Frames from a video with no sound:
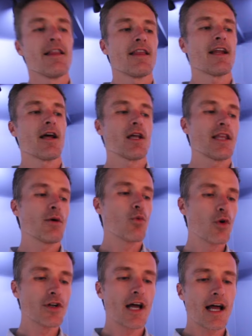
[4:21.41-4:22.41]
then I, they
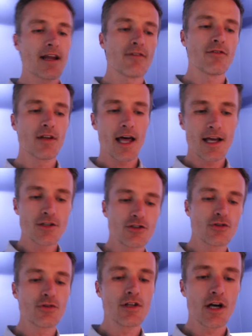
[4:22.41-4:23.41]
would not have led
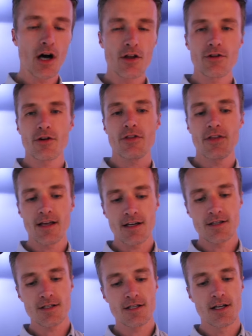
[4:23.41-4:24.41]
to the other
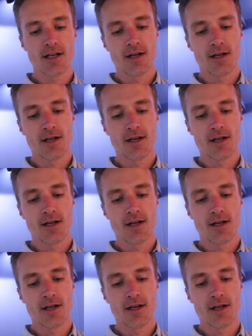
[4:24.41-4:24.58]
things